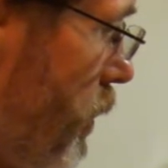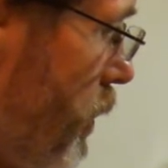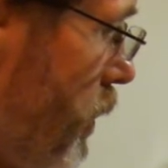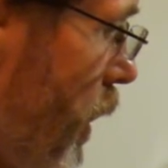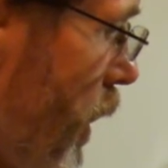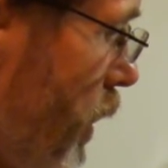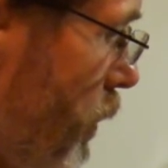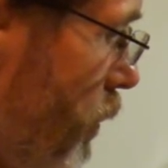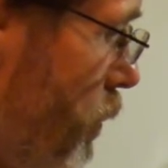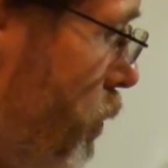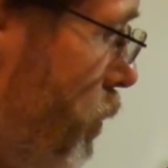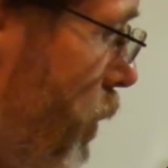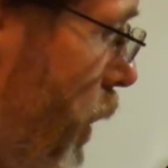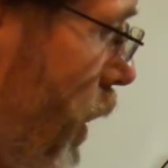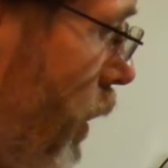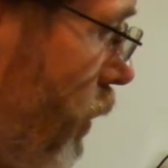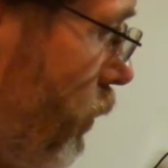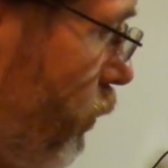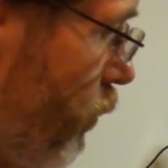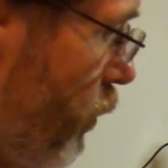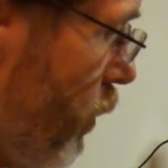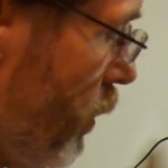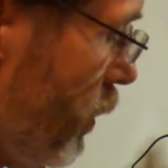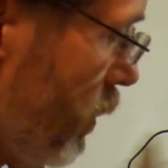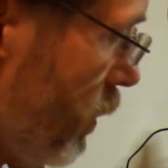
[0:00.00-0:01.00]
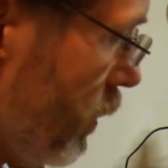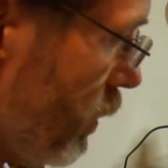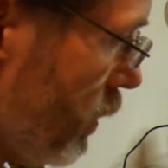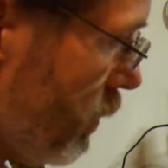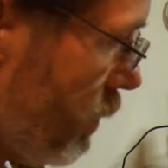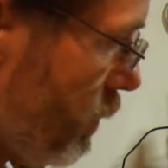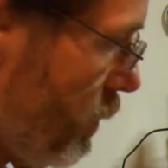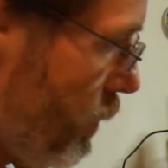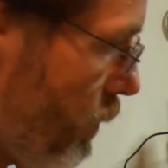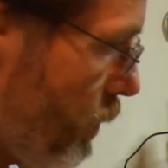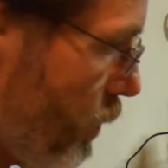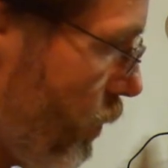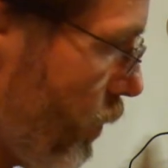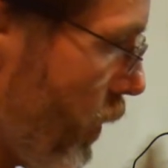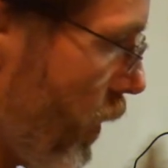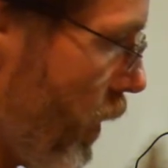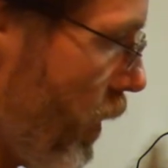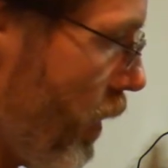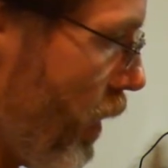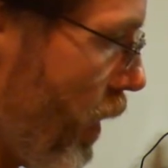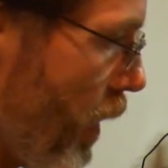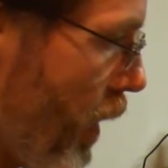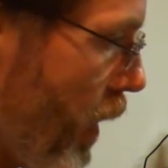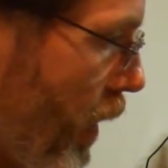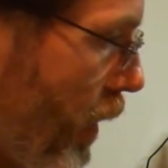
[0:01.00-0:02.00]
test bench here.
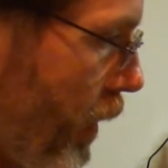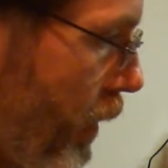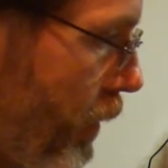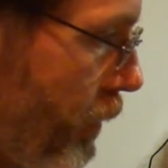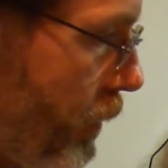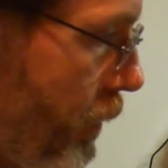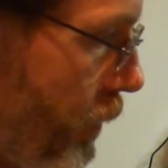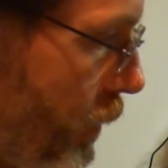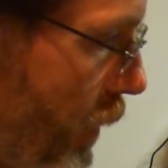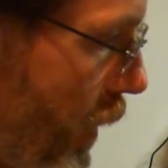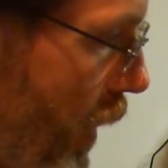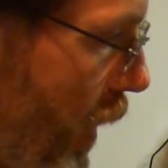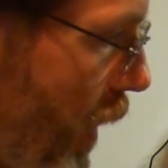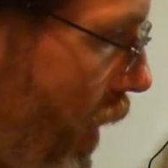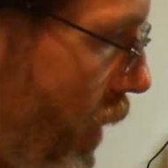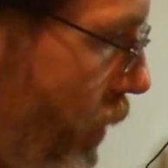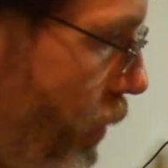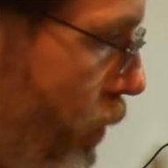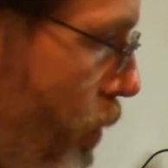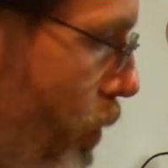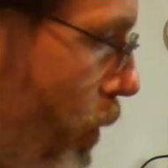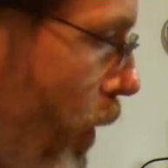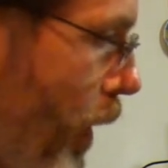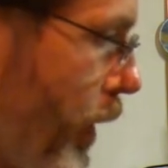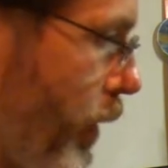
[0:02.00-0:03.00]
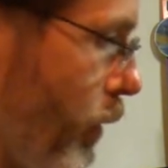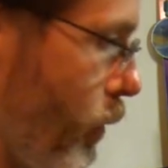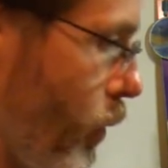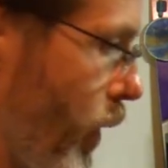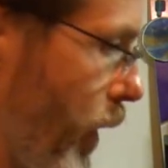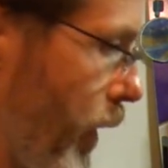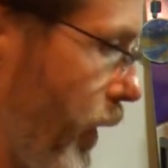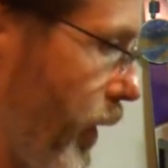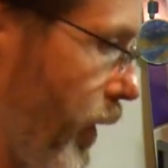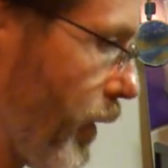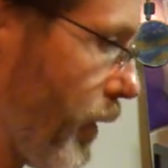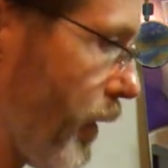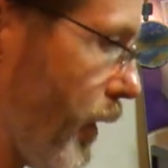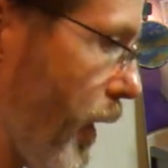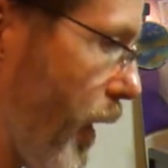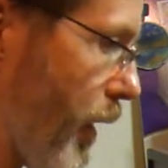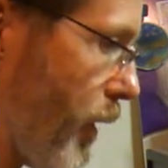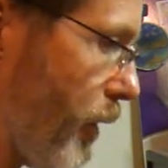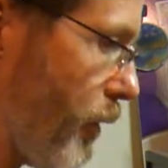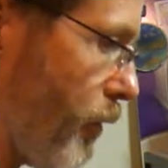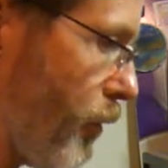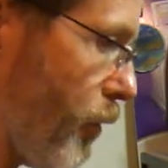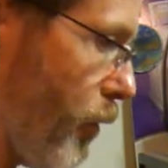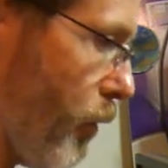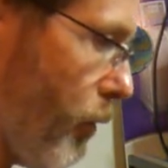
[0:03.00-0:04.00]
Uh, Dan, you might
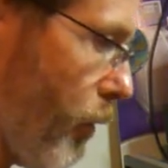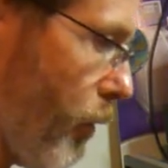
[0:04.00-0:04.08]
recognize your